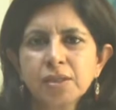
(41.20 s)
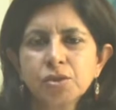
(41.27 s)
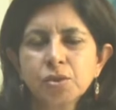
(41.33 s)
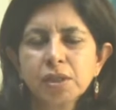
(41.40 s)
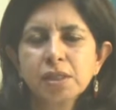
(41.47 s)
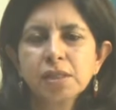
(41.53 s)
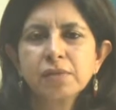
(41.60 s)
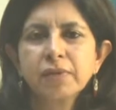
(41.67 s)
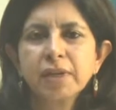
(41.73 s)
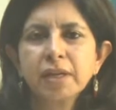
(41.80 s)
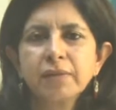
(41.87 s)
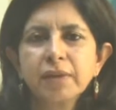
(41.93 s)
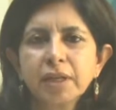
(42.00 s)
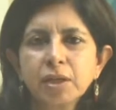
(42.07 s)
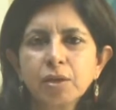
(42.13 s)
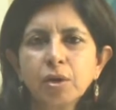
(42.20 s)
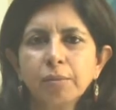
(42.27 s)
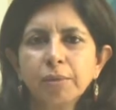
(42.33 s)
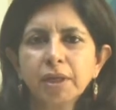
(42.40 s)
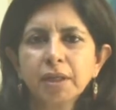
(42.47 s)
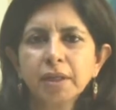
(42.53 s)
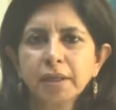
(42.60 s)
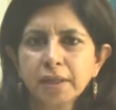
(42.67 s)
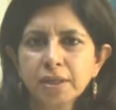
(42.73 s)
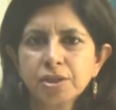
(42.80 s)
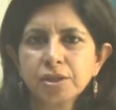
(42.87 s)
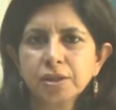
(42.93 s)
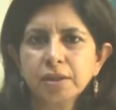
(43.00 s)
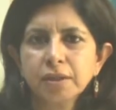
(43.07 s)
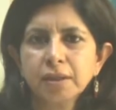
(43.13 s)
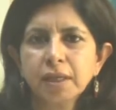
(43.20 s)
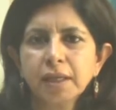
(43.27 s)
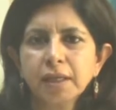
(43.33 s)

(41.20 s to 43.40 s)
So it is a very common condition.